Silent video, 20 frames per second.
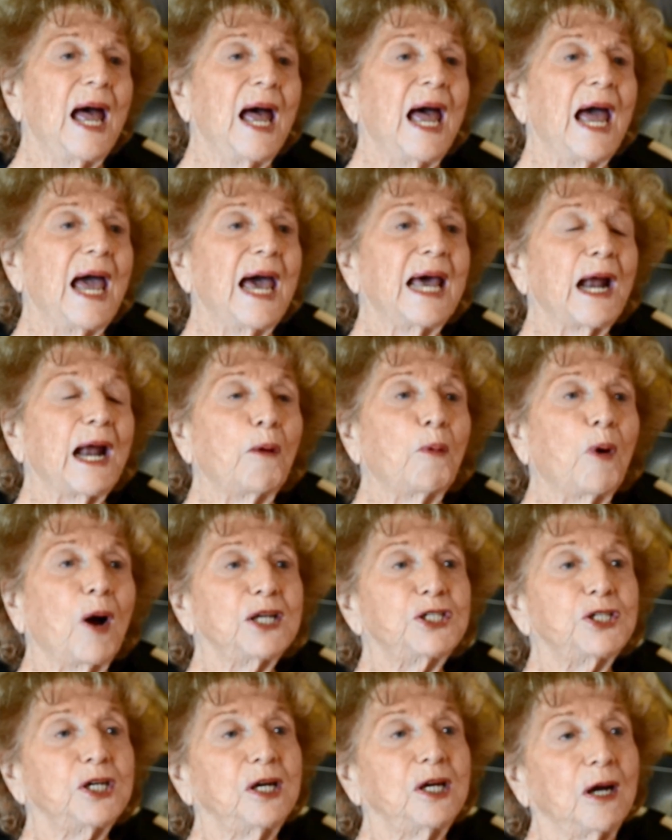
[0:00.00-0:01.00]
And I
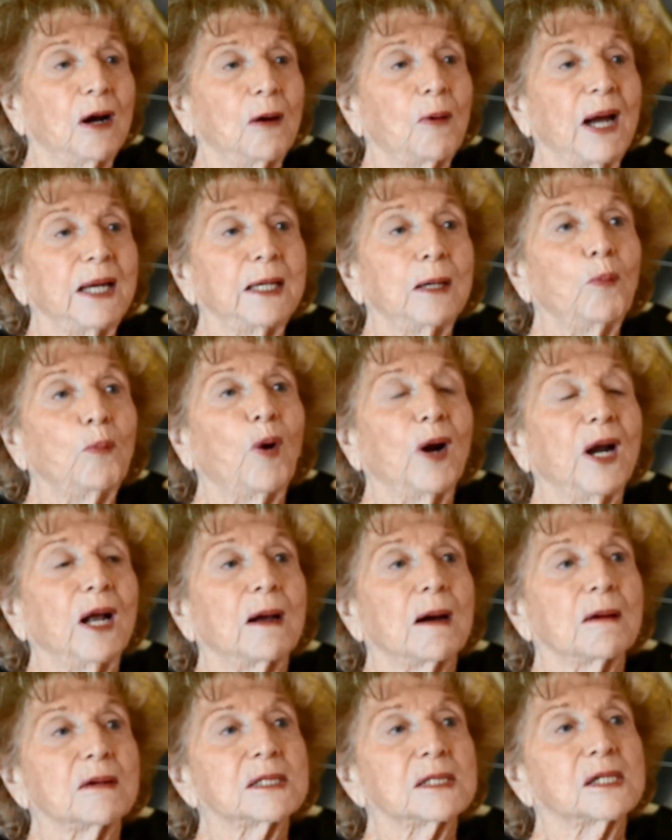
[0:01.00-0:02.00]
want you to know, I didn't want to
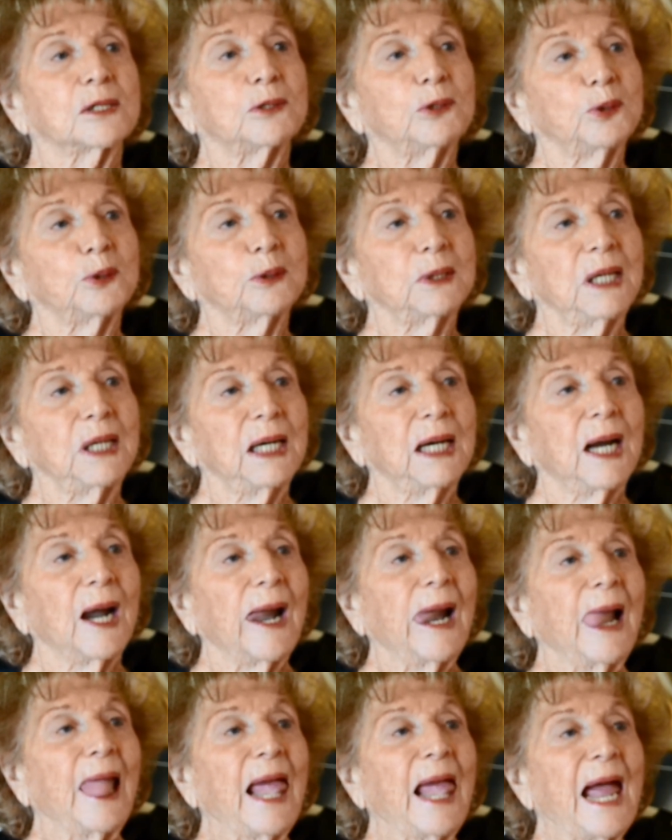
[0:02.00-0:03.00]
go to school,
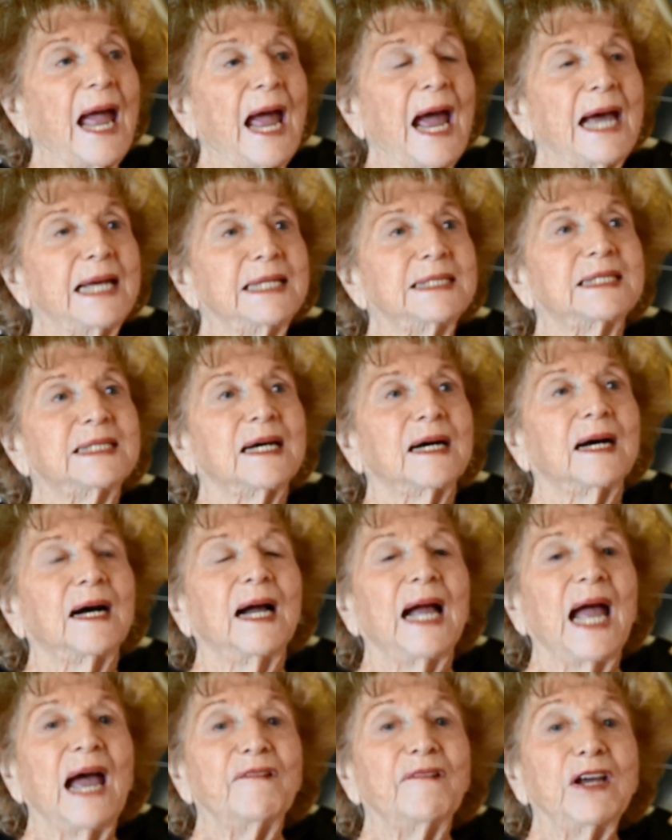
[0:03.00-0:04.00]
and
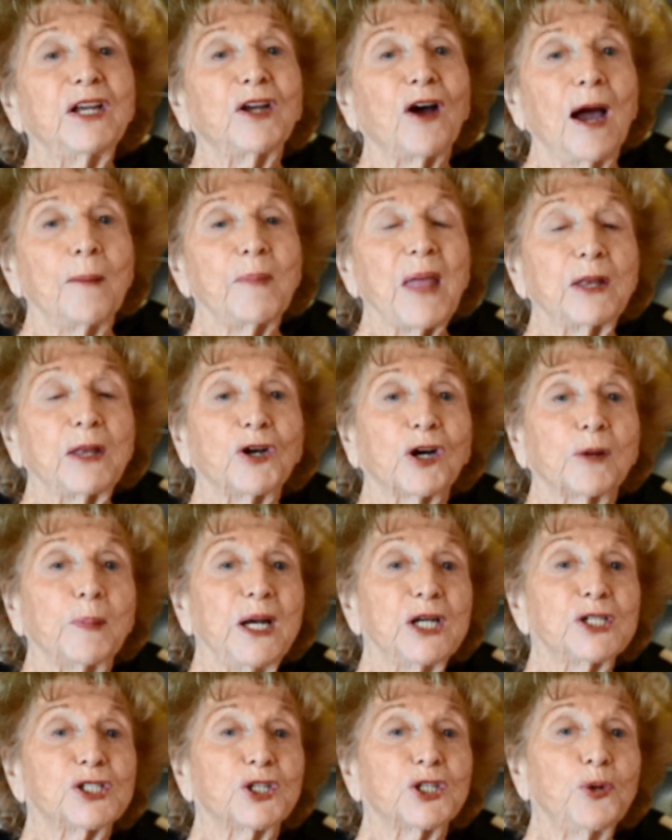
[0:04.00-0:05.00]
every time they took me
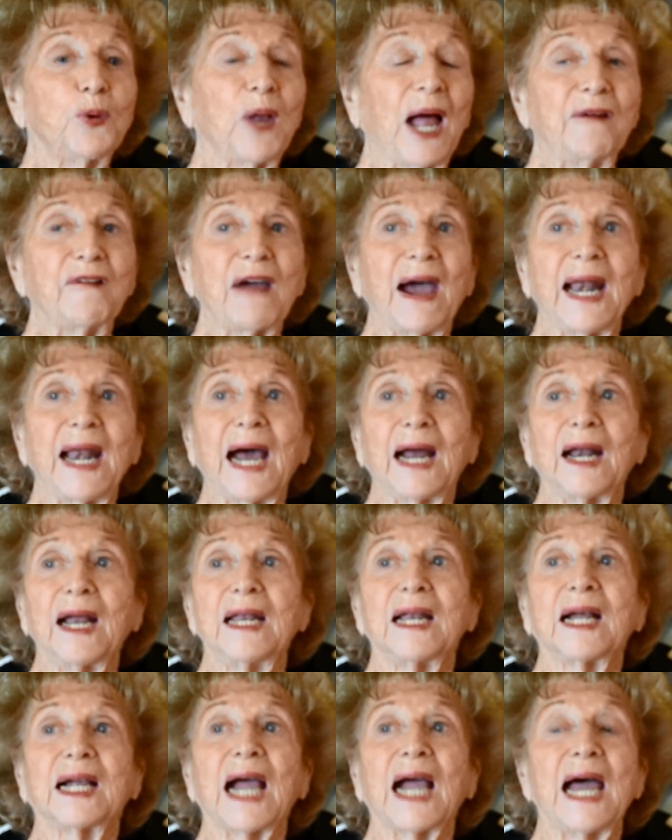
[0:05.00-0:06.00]
to school, I ran at it
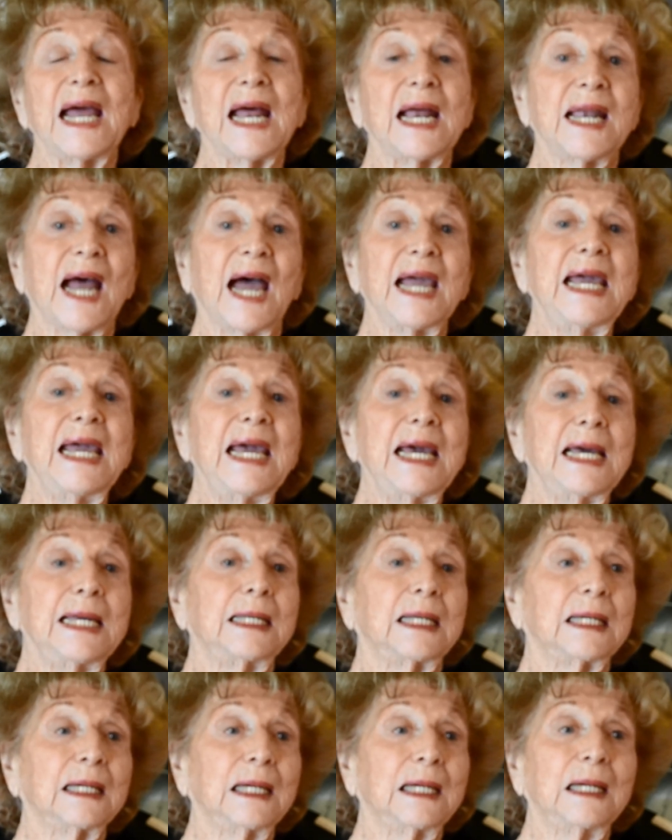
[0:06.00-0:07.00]
and I
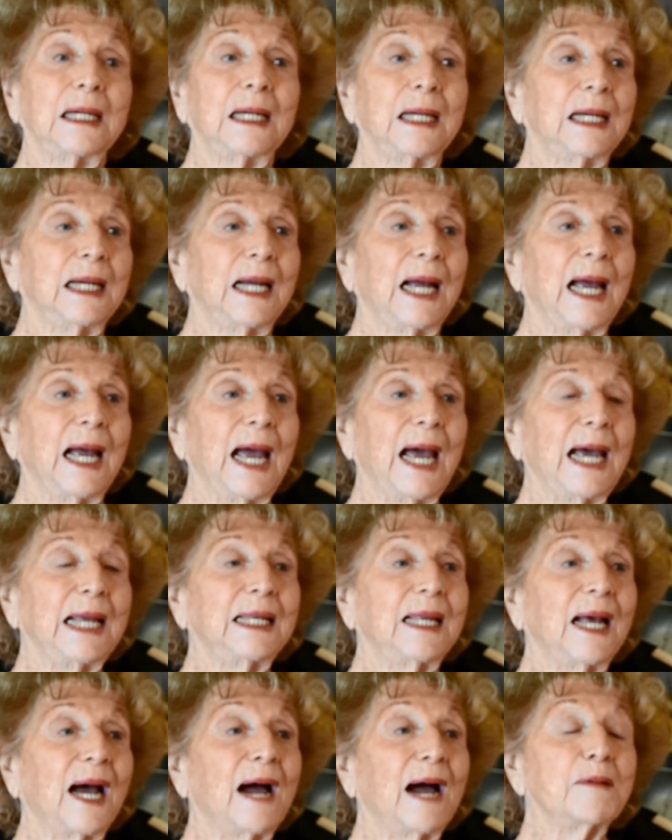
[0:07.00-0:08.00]
hid.
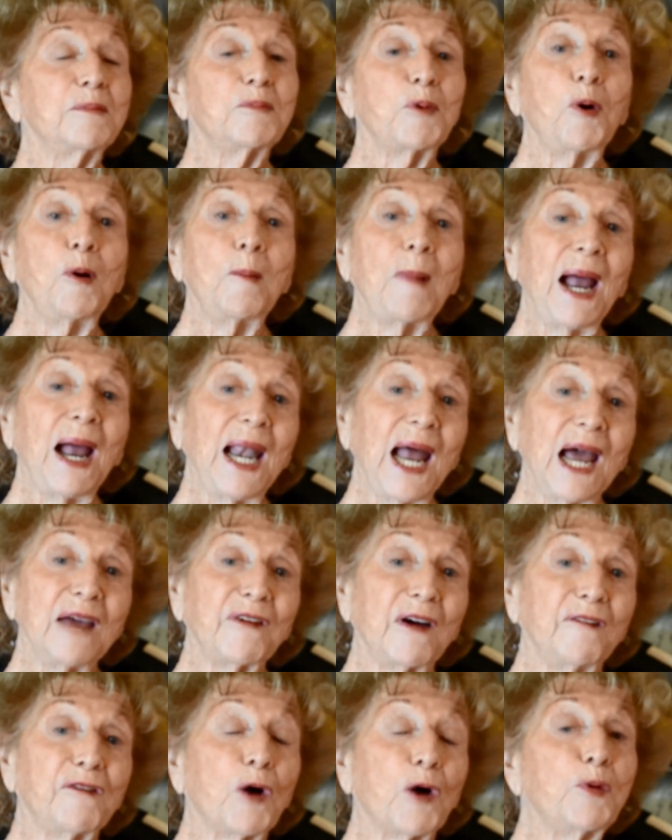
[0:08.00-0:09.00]
And all my life,
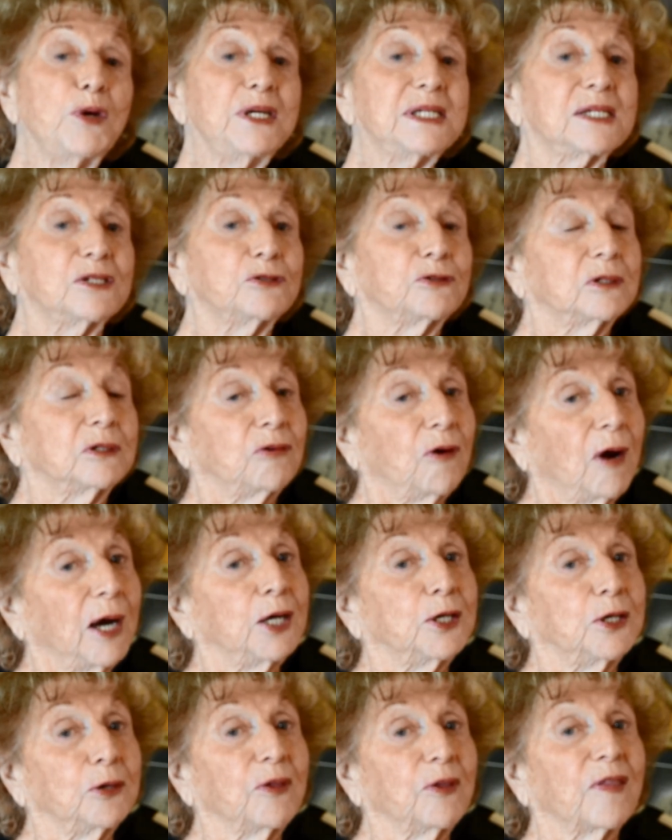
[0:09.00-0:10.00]
I've always tried
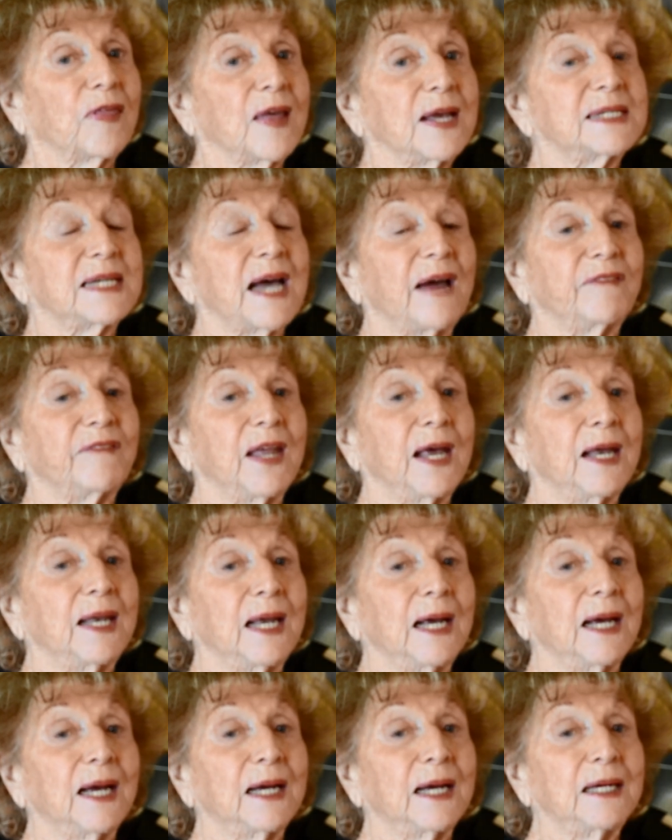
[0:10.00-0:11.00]
to do the things I did,
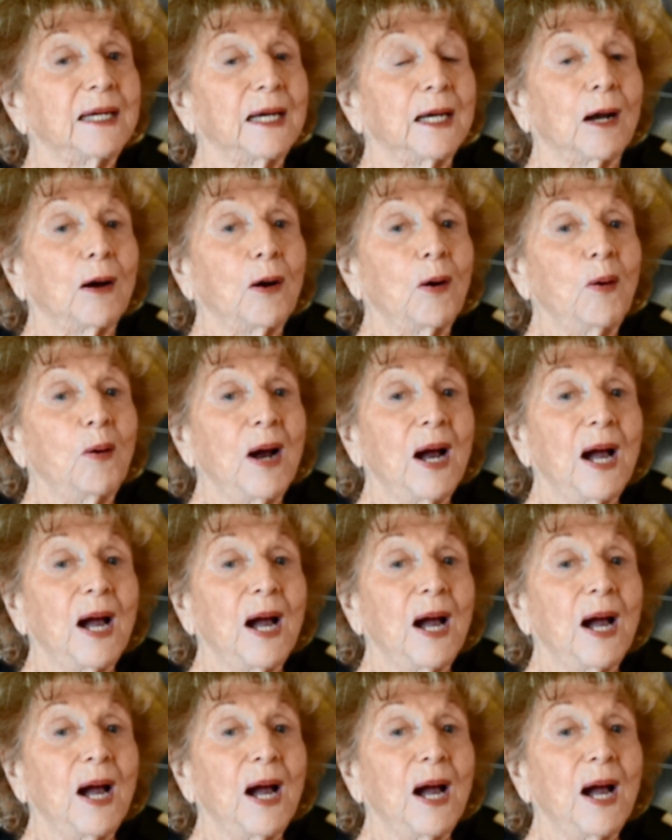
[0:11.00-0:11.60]
you know.